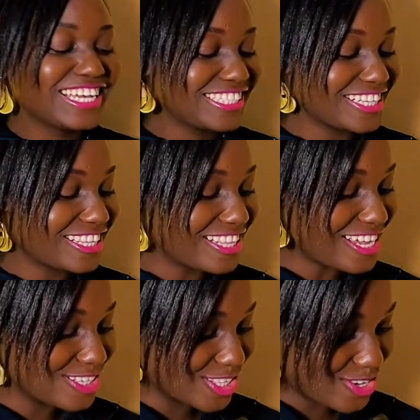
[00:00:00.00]
So the
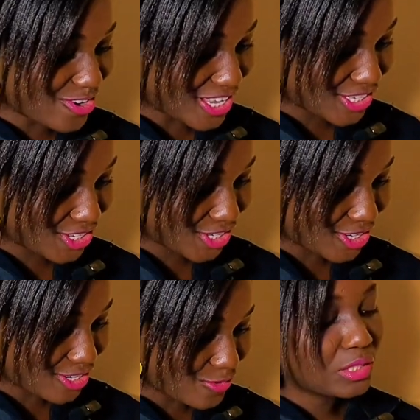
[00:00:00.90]
next
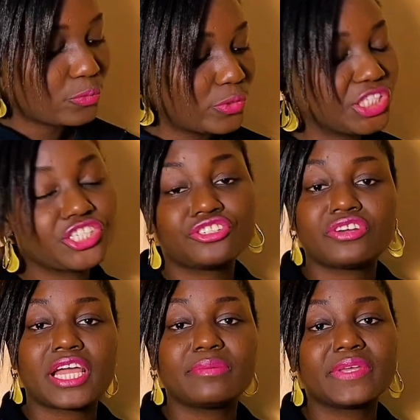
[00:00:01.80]
question, which
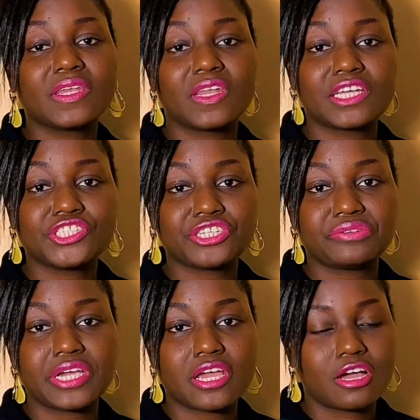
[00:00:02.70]
tribe in
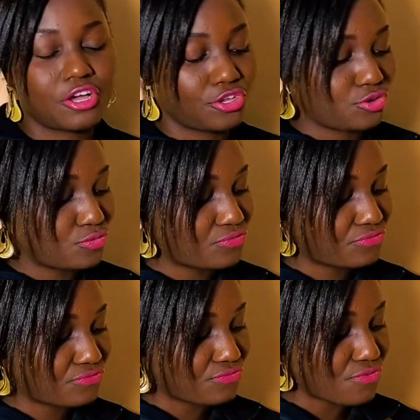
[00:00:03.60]
Nigeria are you
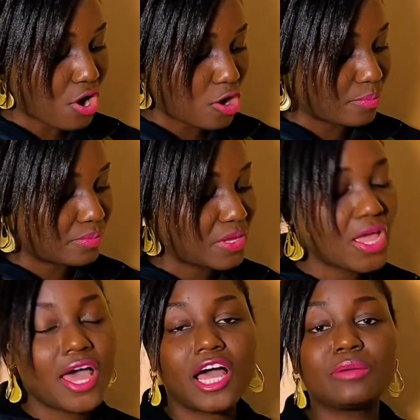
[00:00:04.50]
from?
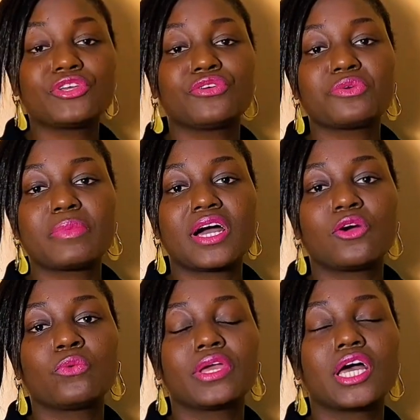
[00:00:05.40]
I'm
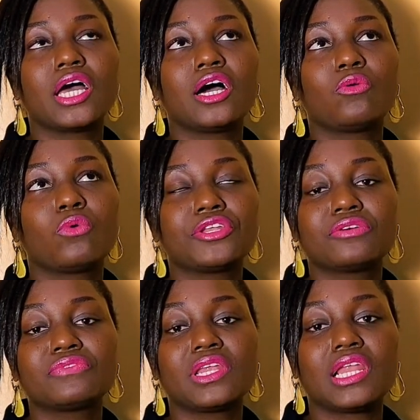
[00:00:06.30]
Yoruba, one of
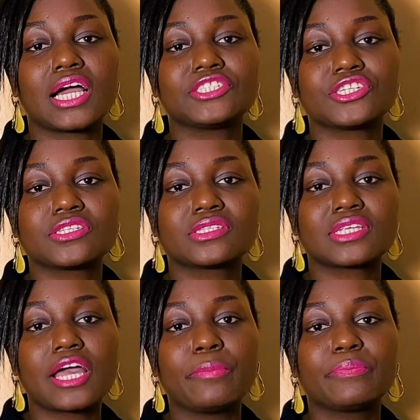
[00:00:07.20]
the largest
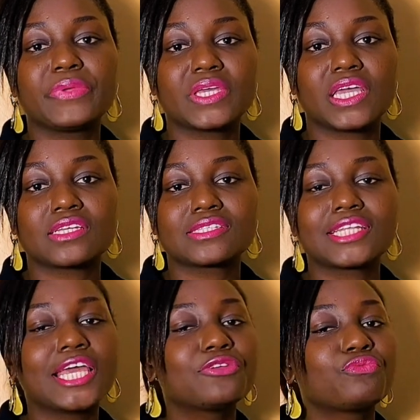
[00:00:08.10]
and biggest
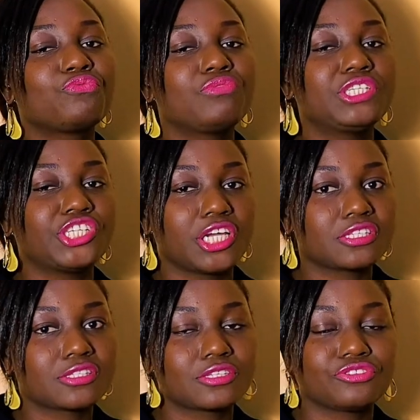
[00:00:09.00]
and
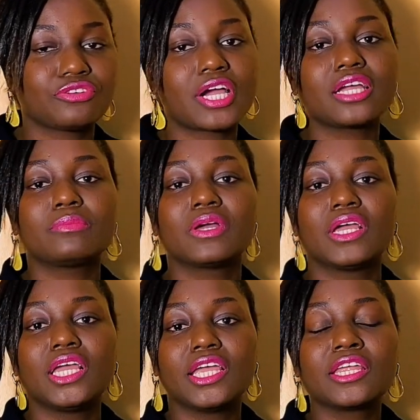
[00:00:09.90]
richest tribe
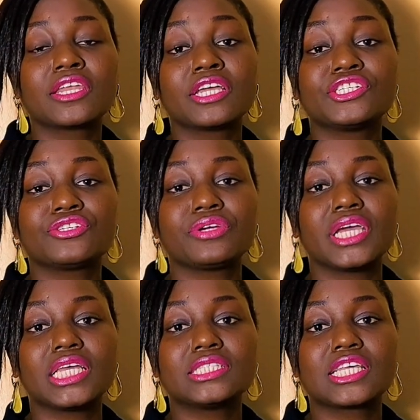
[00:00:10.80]
in Nigeria
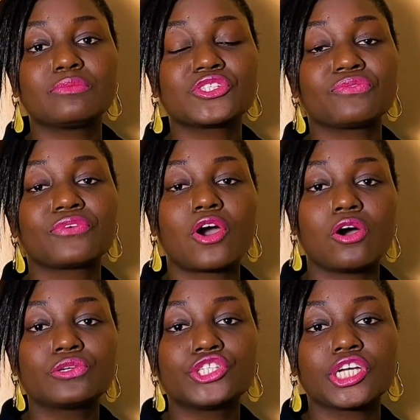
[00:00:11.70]
in terms of
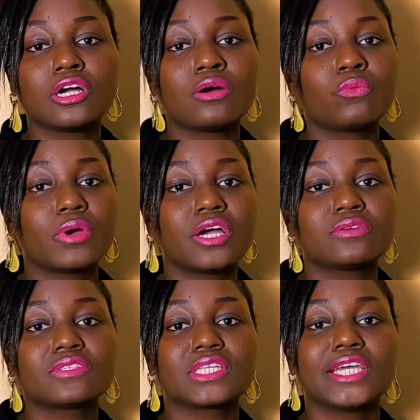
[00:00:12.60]
culture,
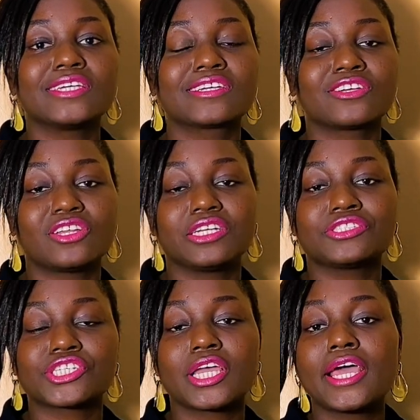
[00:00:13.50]
wealth, and
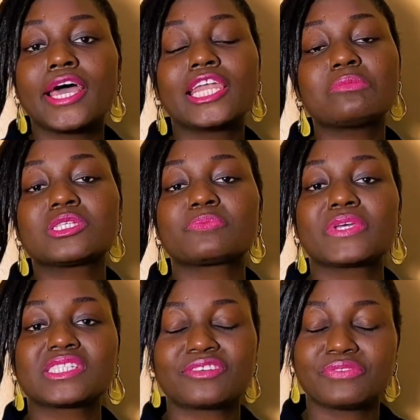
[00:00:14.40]
knowledge. And I'm
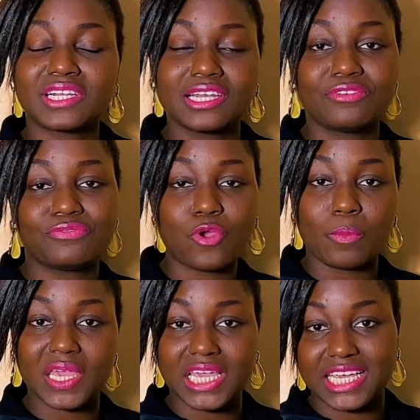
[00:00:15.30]
specifically from
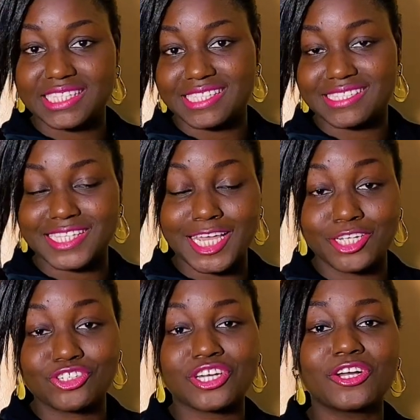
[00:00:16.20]
Ekiti
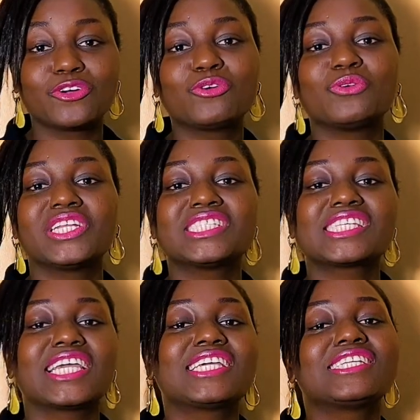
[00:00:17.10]
State. You can Google it,
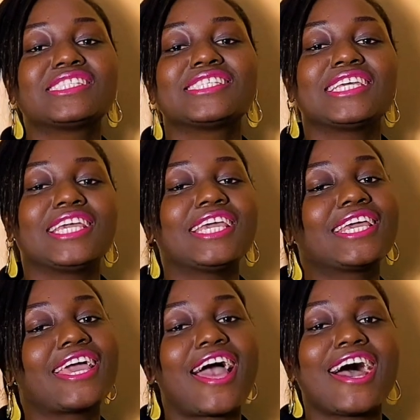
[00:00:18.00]
Ekiti,
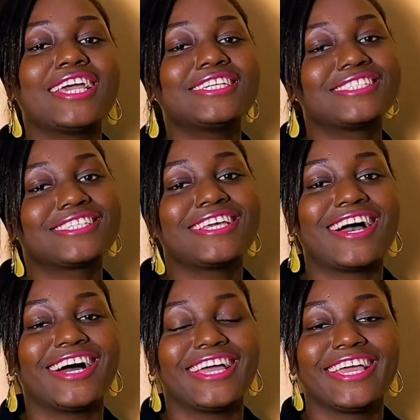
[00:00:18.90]

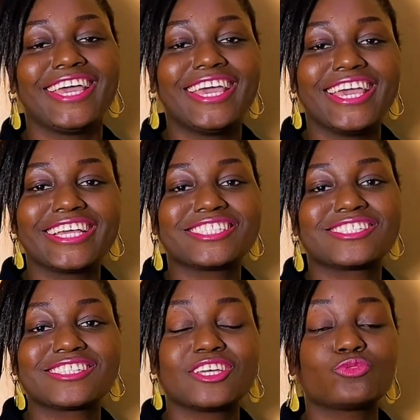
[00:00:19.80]
E-K-I-T-I, Ekiti
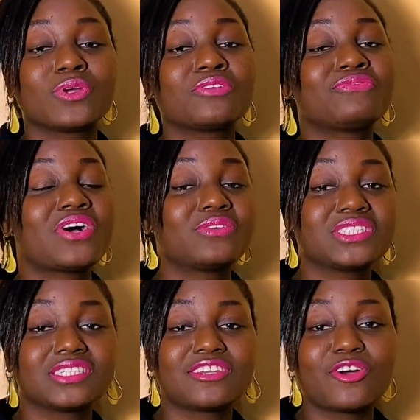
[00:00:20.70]
State, where the
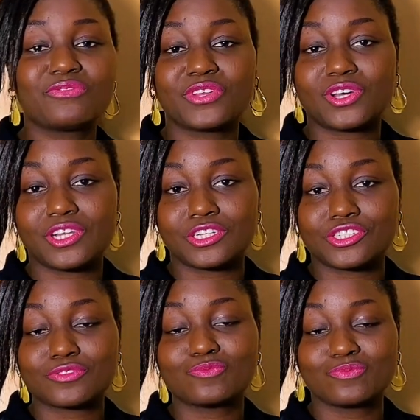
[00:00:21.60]
fountain of knowledge.
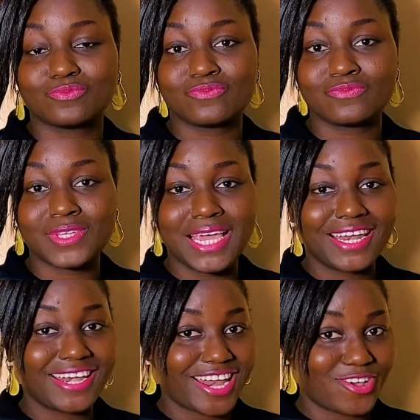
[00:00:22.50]

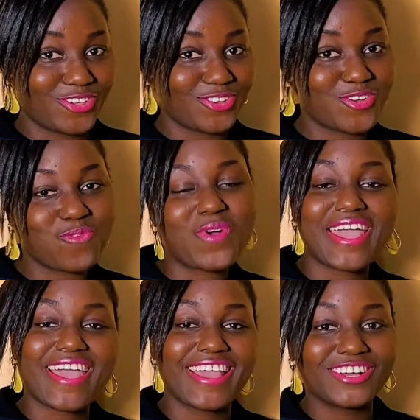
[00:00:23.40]
Now you know
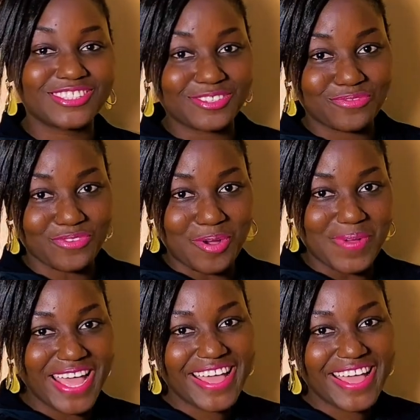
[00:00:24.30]
where I got it from.